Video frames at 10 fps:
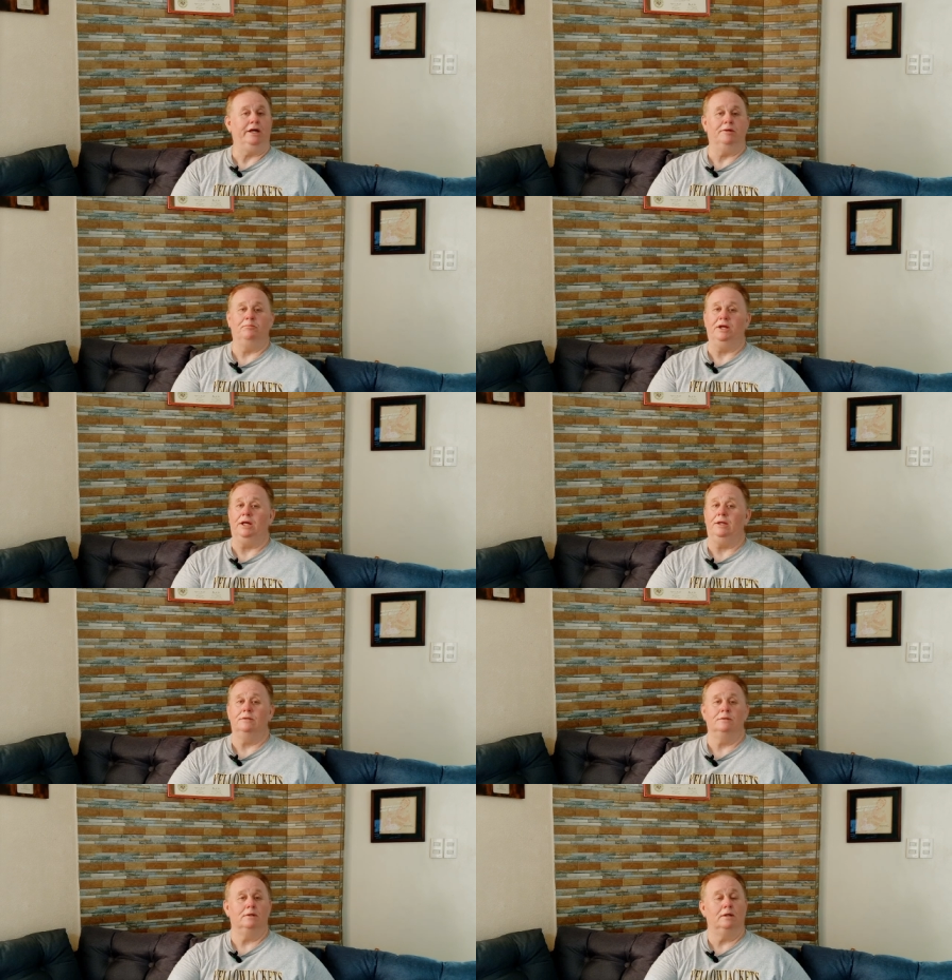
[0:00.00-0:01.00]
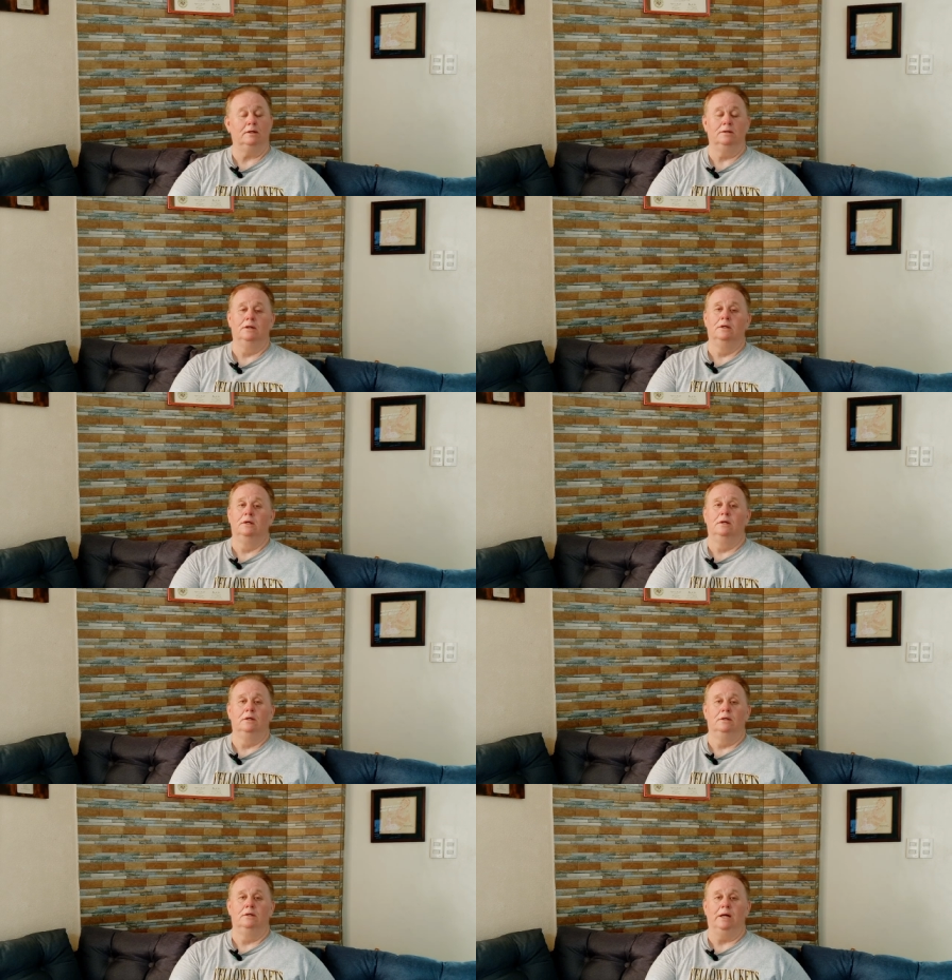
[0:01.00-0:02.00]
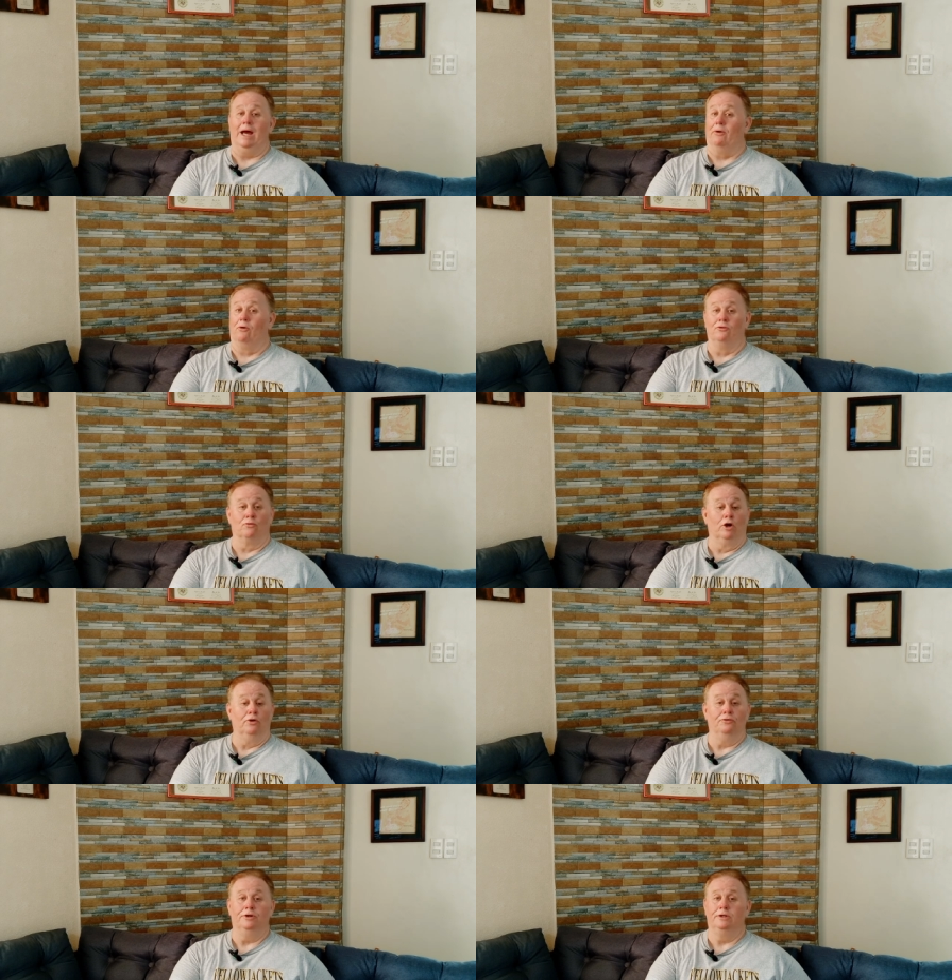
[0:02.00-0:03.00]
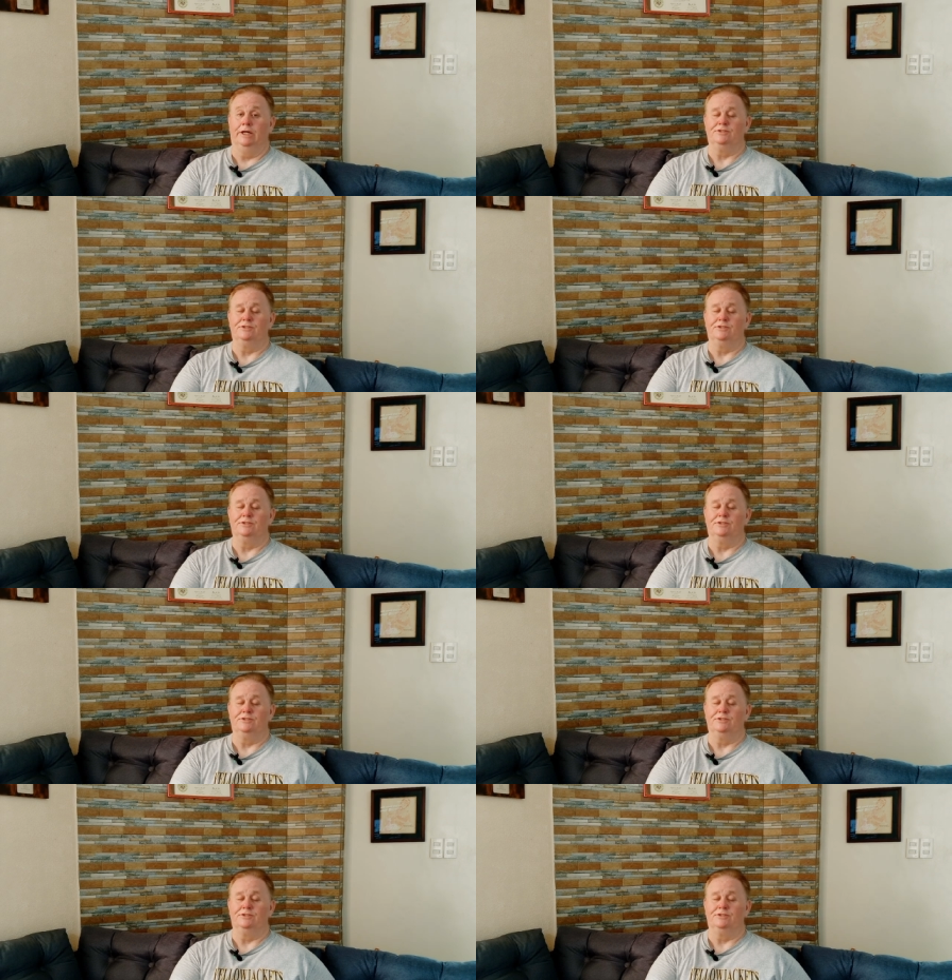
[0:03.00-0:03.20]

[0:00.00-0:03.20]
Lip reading: PNP out on the road.